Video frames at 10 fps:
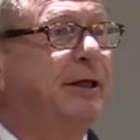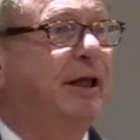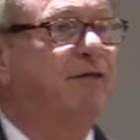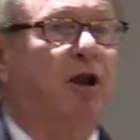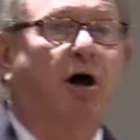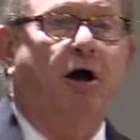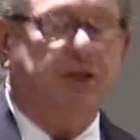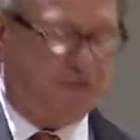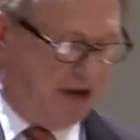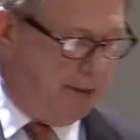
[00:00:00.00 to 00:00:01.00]
You have a
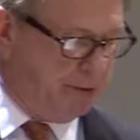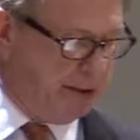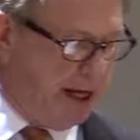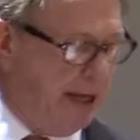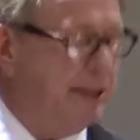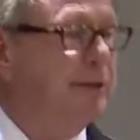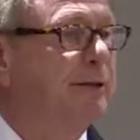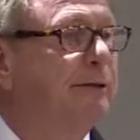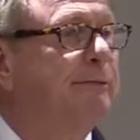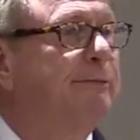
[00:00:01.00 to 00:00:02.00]
loss of appetite.
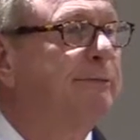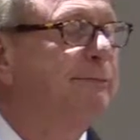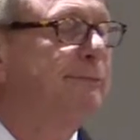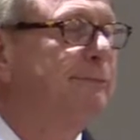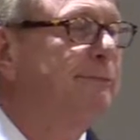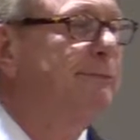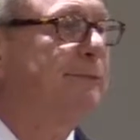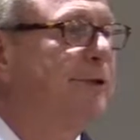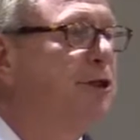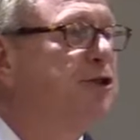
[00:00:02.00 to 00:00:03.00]

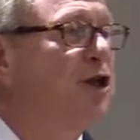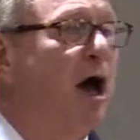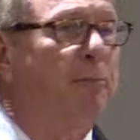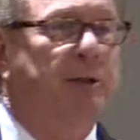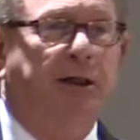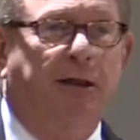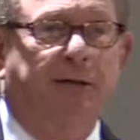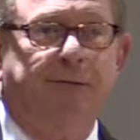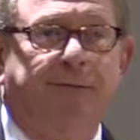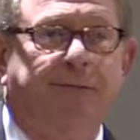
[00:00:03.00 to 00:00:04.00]
Insomnia.
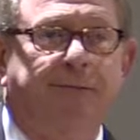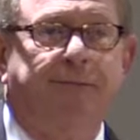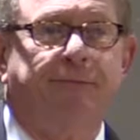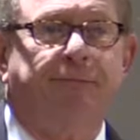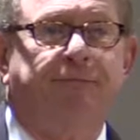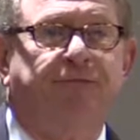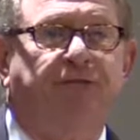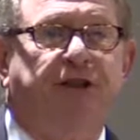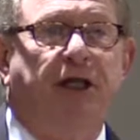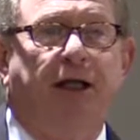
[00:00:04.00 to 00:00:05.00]

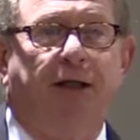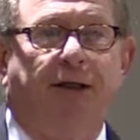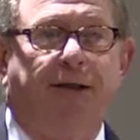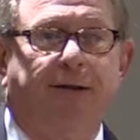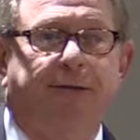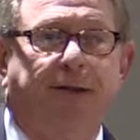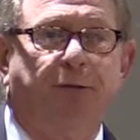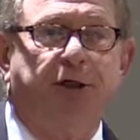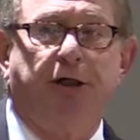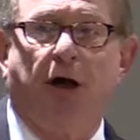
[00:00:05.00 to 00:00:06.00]
Fatigue. And
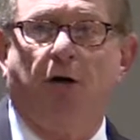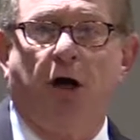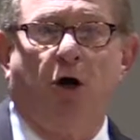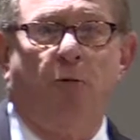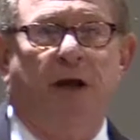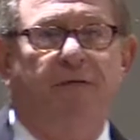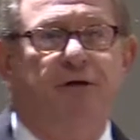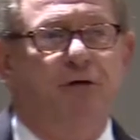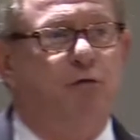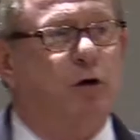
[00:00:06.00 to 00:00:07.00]
when you go home
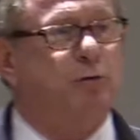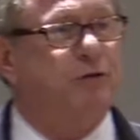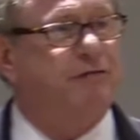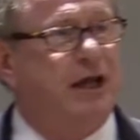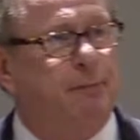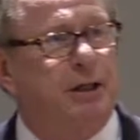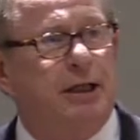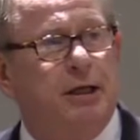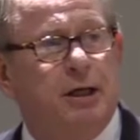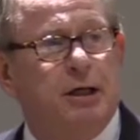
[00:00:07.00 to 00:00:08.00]
after you've worked with a
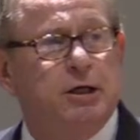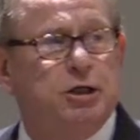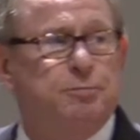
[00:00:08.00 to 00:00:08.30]
family whose